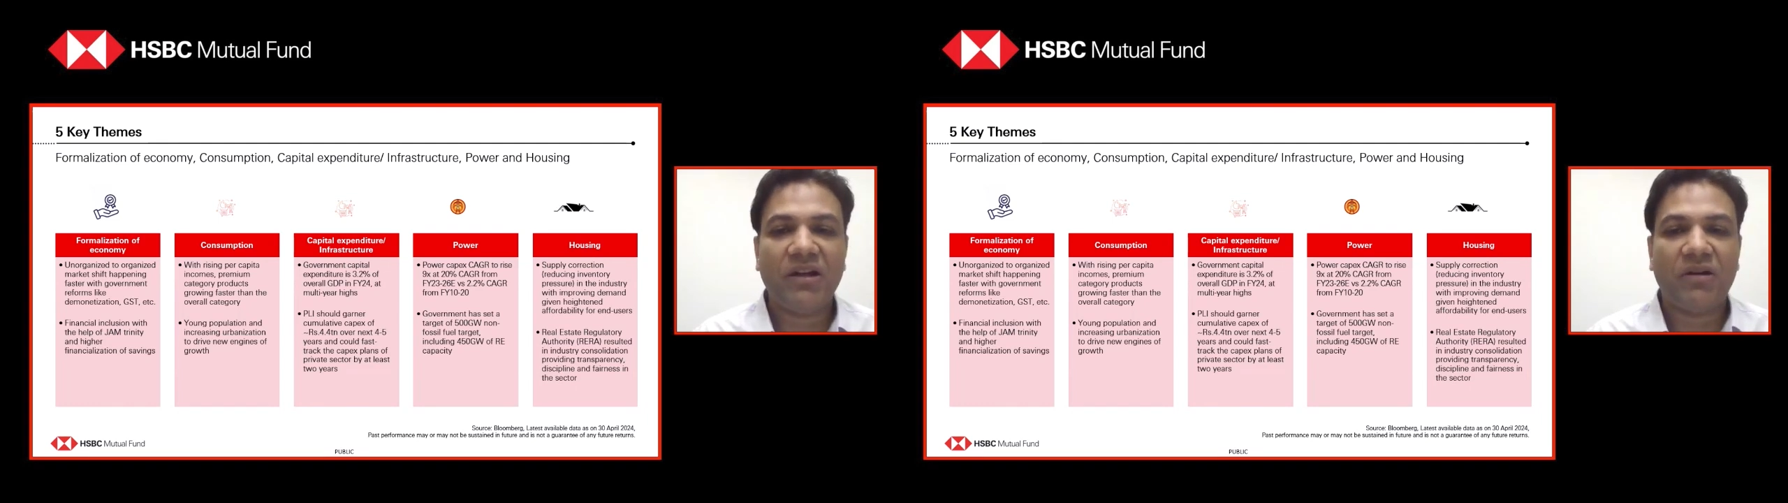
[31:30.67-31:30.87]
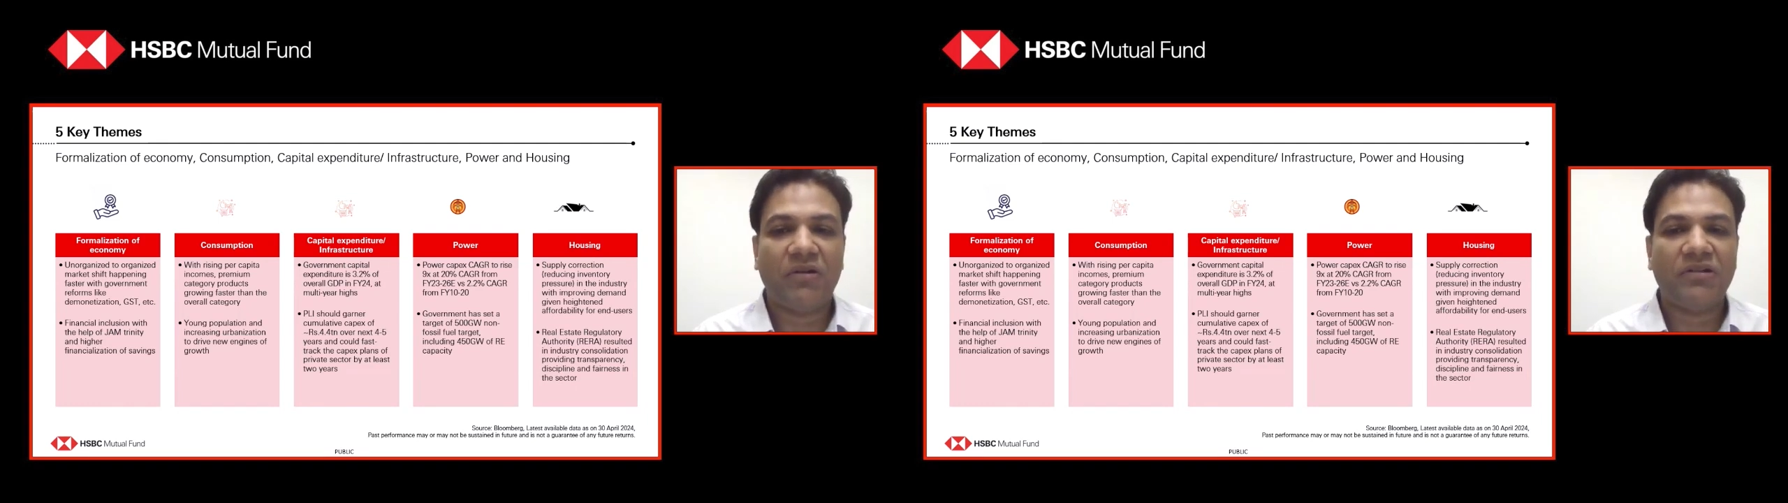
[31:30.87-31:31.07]

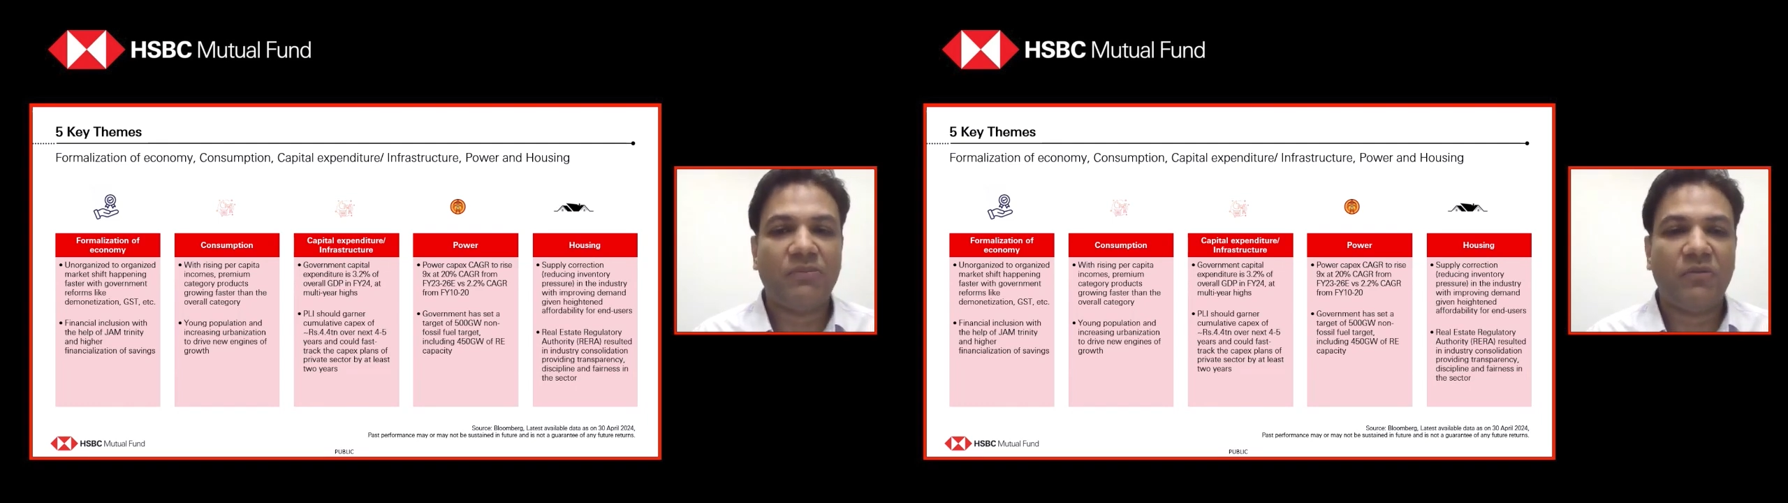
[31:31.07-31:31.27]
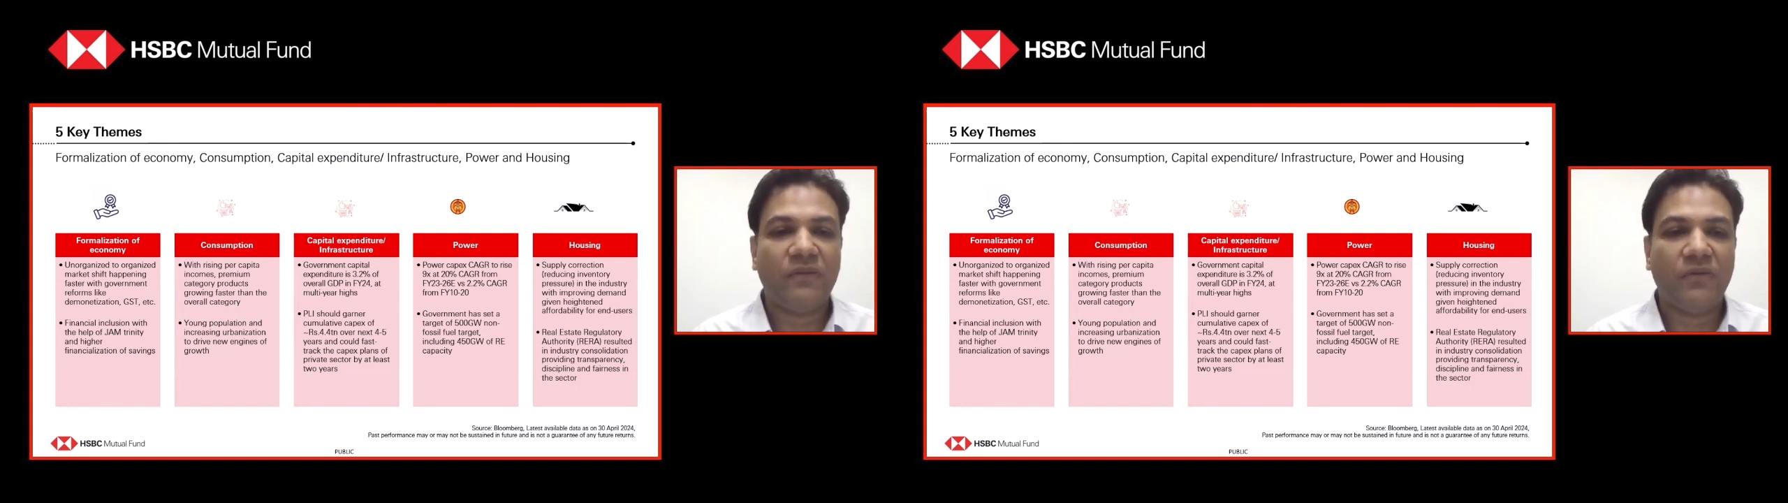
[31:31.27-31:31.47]
across our
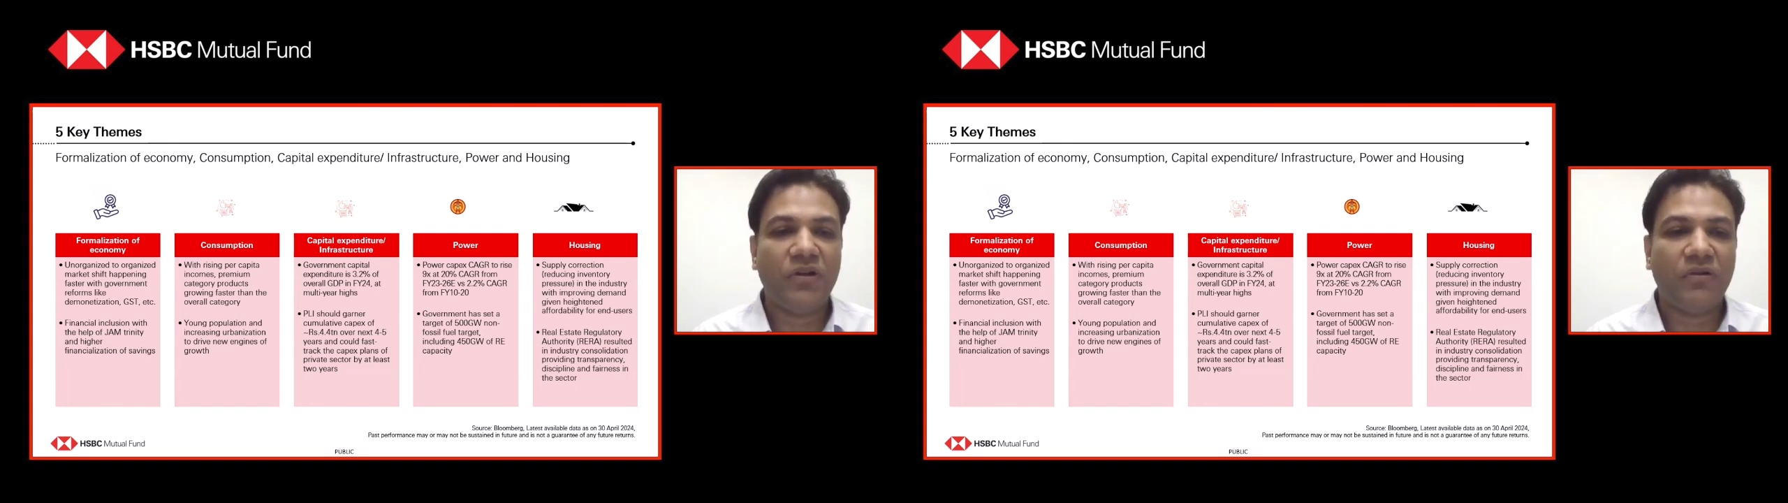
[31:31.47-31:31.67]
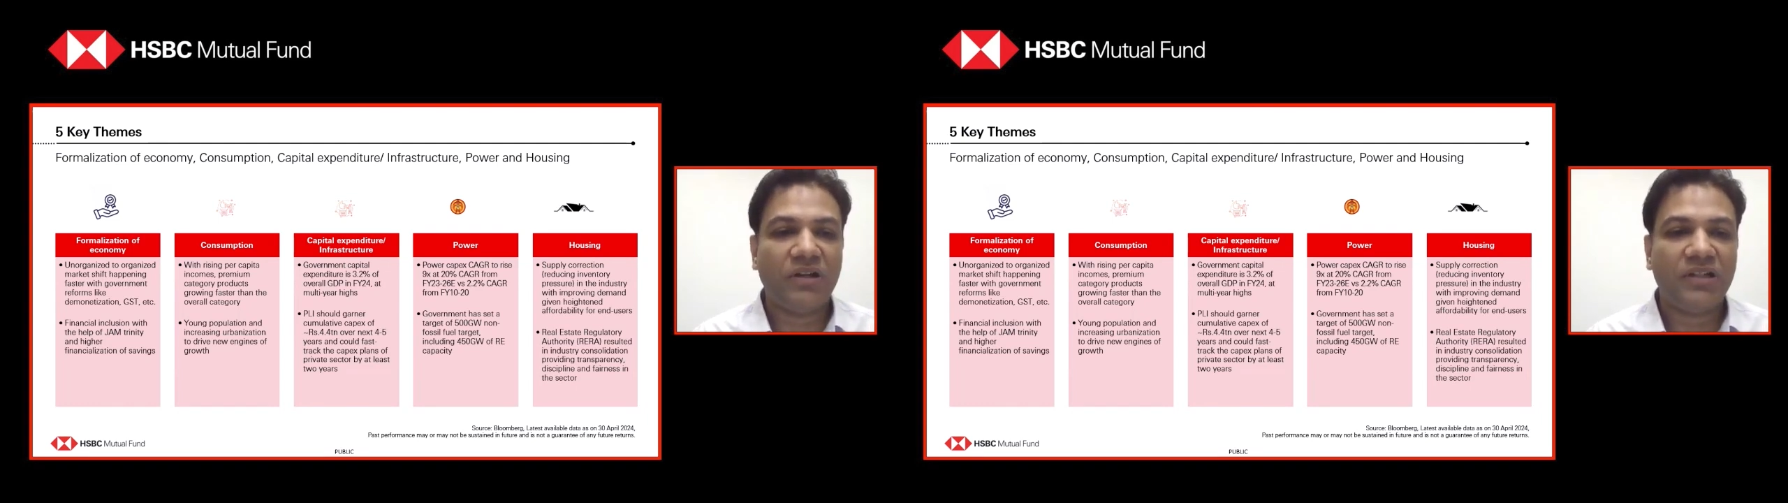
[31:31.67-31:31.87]

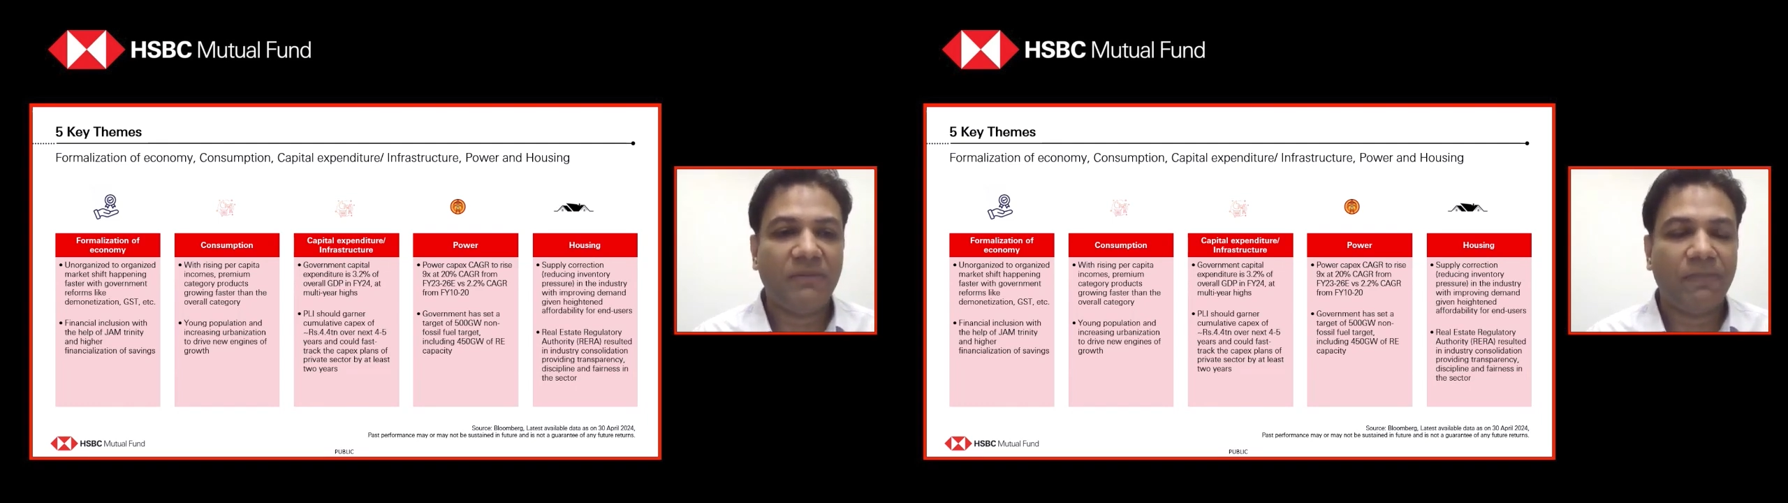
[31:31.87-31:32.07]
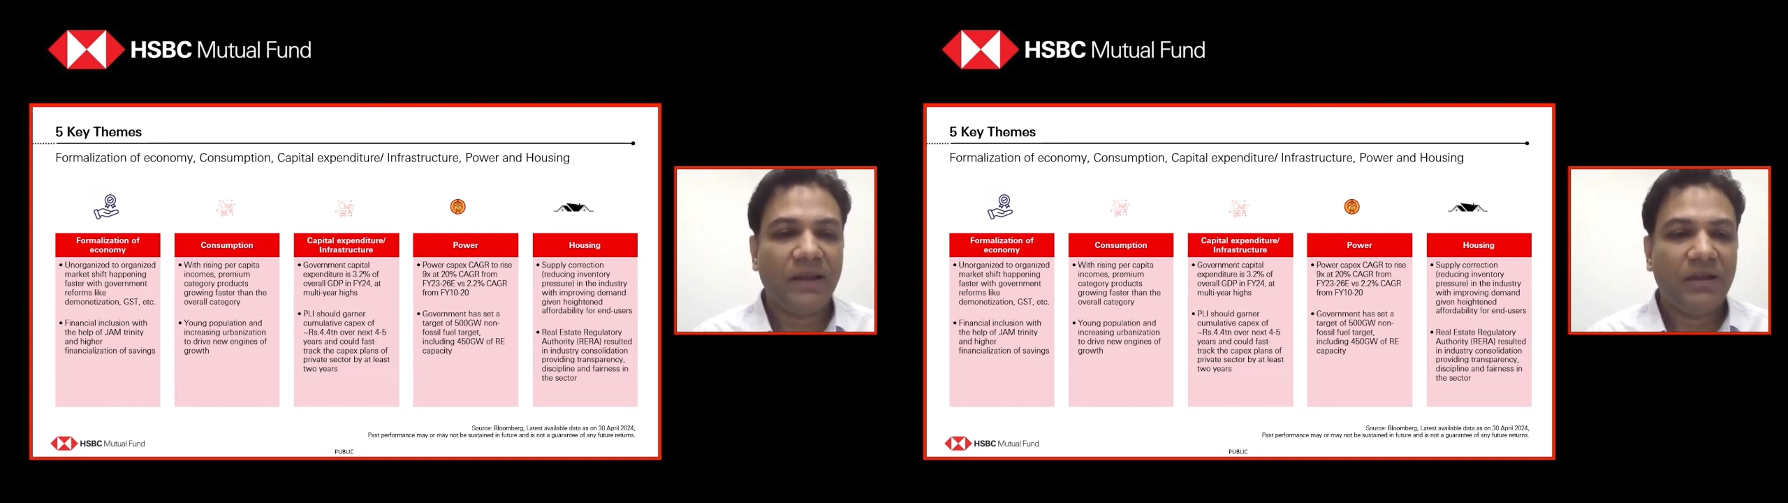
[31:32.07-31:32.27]
portfolio
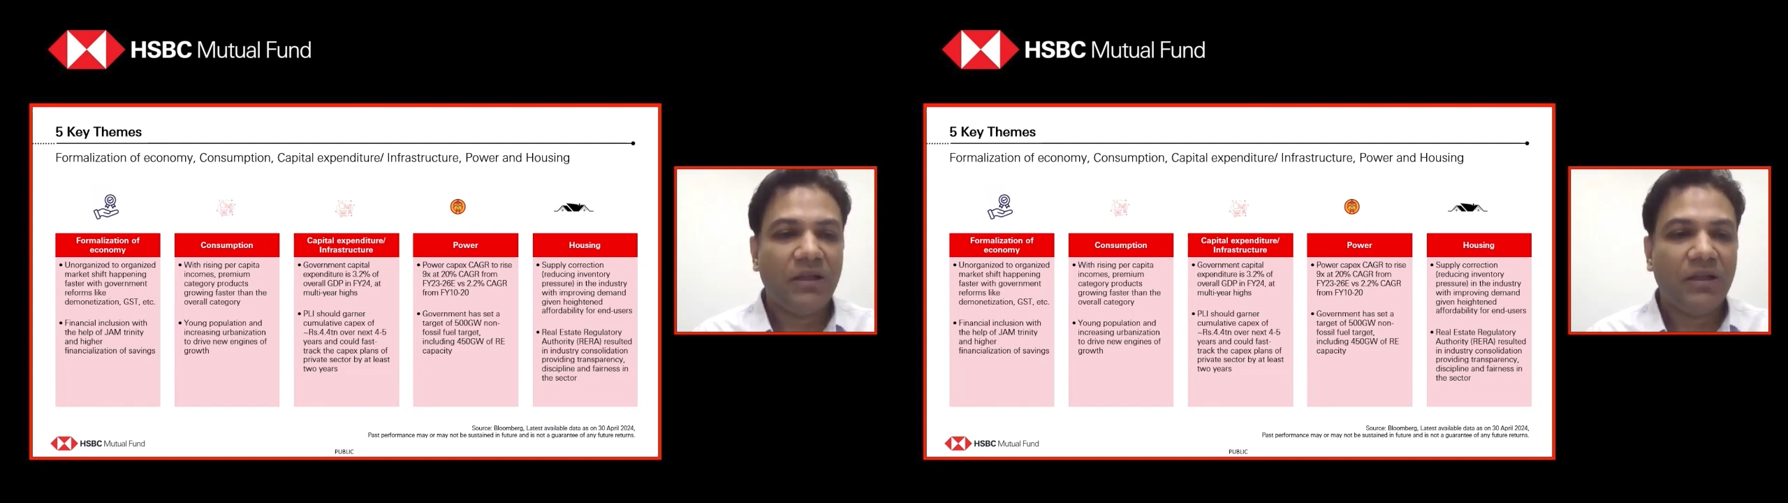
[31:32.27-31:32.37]
ownership.